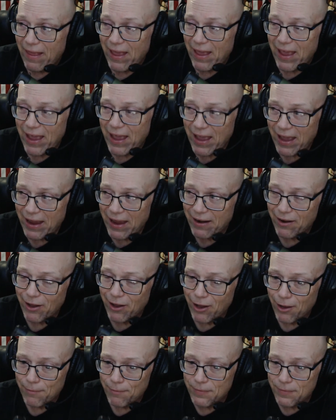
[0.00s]
And
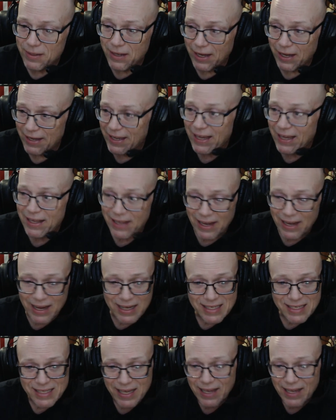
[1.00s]
again, like
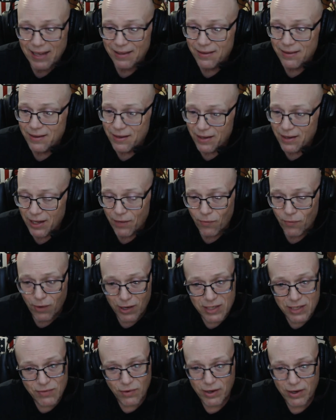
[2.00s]
I said, it
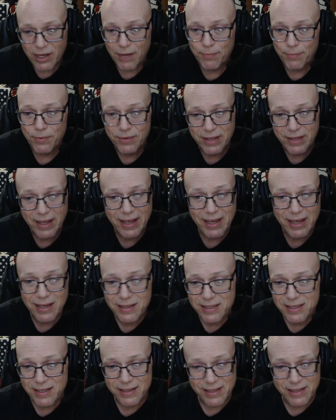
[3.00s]
works for a couple of
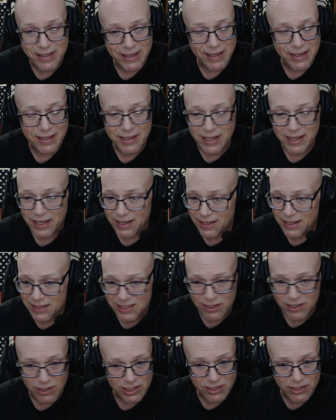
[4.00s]
days, and then it
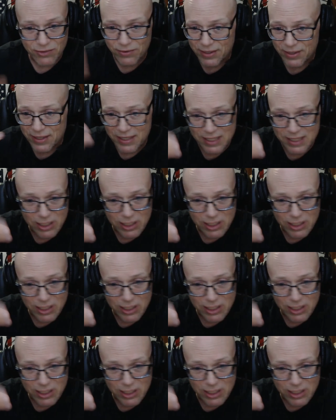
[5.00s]
starts doing this